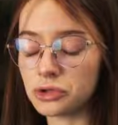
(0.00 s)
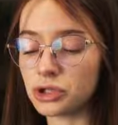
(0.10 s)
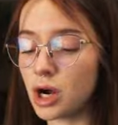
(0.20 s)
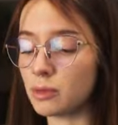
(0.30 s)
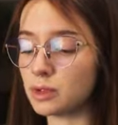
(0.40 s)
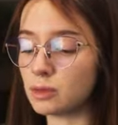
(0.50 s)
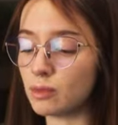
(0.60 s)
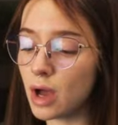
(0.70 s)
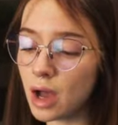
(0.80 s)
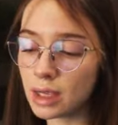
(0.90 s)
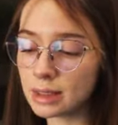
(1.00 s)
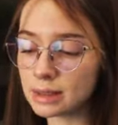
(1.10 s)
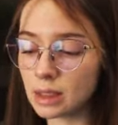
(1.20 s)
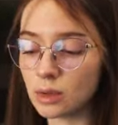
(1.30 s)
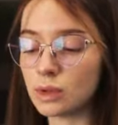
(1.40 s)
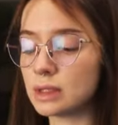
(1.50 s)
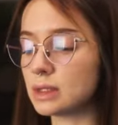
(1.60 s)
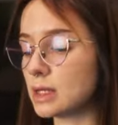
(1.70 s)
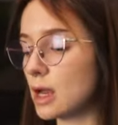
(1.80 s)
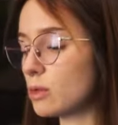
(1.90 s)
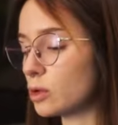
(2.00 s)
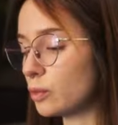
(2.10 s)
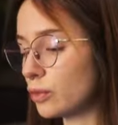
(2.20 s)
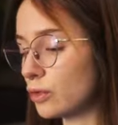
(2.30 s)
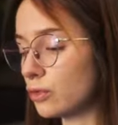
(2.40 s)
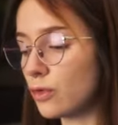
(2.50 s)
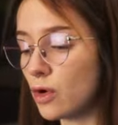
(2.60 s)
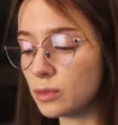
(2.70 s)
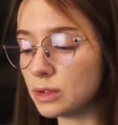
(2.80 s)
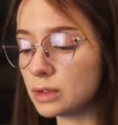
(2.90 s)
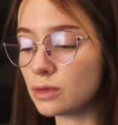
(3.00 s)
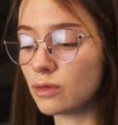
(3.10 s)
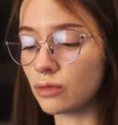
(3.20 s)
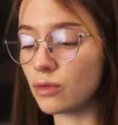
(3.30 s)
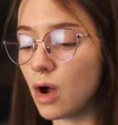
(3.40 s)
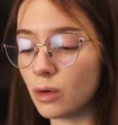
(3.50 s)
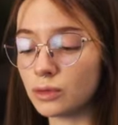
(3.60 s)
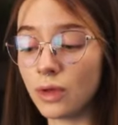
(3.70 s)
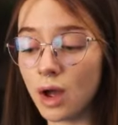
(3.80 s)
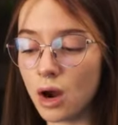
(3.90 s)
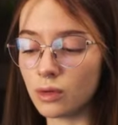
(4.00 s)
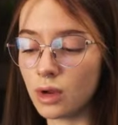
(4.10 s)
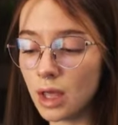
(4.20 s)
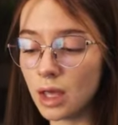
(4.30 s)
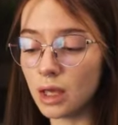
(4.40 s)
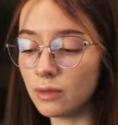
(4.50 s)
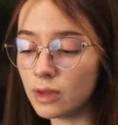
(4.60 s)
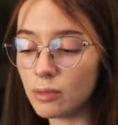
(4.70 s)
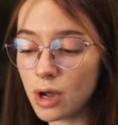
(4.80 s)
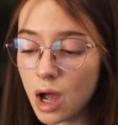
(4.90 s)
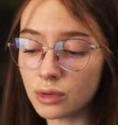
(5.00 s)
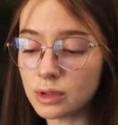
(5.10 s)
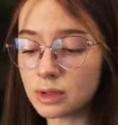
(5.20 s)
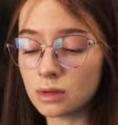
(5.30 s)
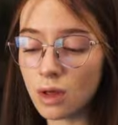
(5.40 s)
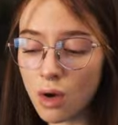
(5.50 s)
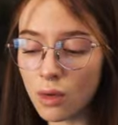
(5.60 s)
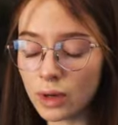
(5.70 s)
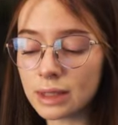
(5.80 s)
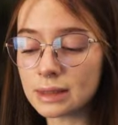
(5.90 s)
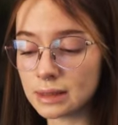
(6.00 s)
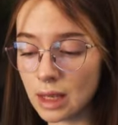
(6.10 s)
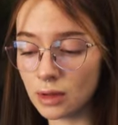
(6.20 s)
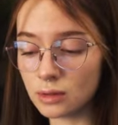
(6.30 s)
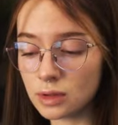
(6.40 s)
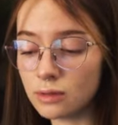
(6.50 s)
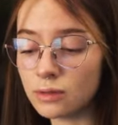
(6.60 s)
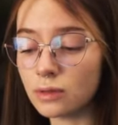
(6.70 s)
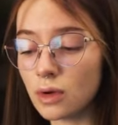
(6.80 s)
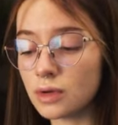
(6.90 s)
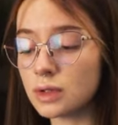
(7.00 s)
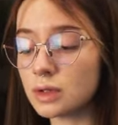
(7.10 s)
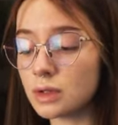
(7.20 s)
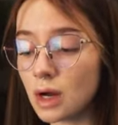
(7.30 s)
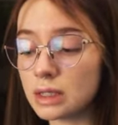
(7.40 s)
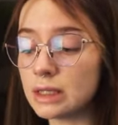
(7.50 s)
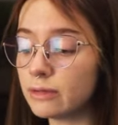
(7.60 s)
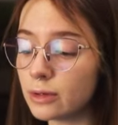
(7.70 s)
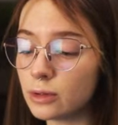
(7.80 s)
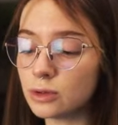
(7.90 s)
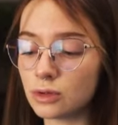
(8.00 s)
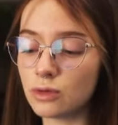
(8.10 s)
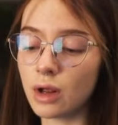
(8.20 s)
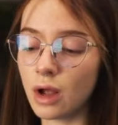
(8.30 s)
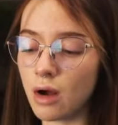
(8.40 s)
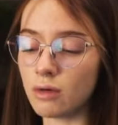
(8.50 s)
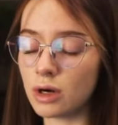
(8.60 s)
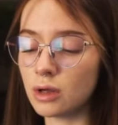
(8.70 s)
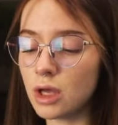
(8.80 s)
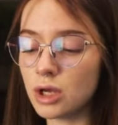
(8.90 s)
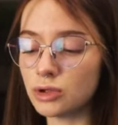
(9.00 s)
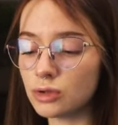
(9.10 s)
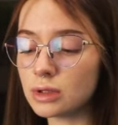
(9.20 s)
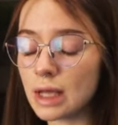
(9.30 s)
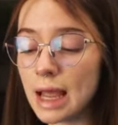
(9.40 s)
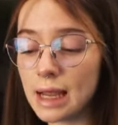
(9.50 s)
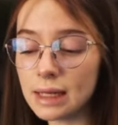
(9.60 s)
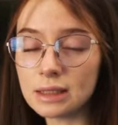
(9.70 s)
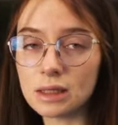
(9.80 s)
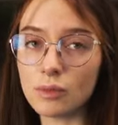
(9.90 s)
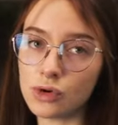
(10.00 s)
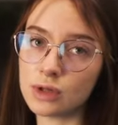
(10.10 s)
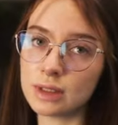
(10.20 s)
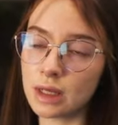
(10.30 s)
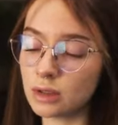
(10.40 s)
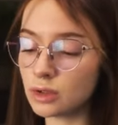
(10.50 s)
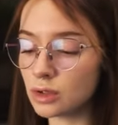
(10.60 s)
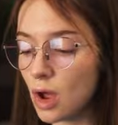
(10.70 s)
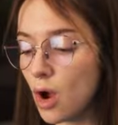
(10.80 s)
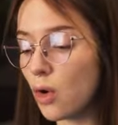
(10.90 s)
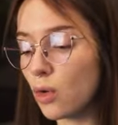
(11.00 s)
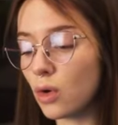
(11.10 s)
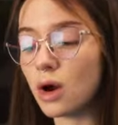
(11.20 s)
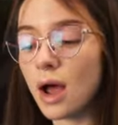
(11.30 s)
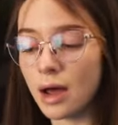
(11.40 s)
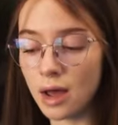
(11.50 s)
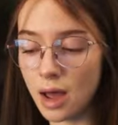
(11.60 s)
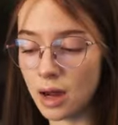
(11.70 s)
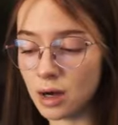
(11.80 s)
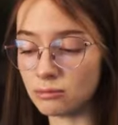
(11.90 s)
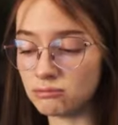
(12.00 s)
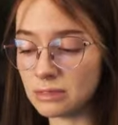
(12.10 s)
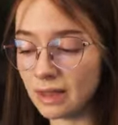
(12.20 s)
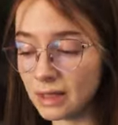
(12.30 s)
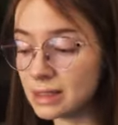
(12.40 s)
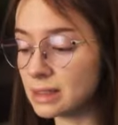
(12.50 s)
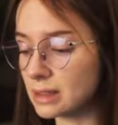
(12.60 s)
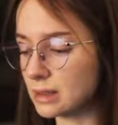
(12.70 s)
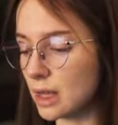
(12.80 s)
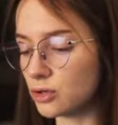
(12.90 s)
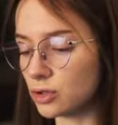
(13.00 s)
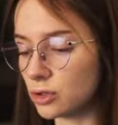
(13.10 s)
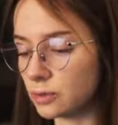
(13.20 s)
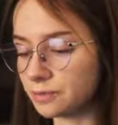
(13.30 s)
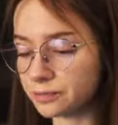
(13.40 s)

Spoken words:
sharp spikes and with stable performance throughout the hour. If the payout is low, consecutive losses are difficult to recover. Choose 80% or higher. This is essential.